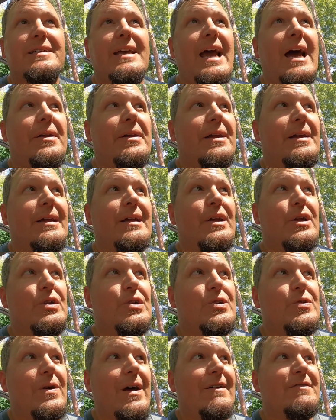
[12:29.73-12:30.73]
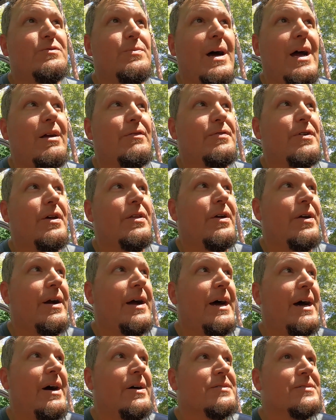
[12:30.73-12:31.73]
county drives by in front of their
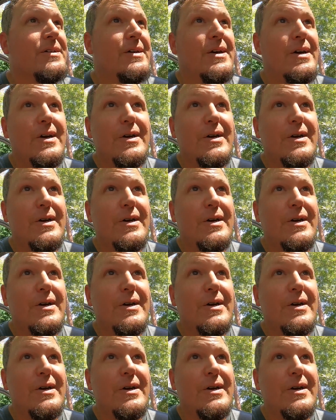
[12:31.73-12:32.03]
house.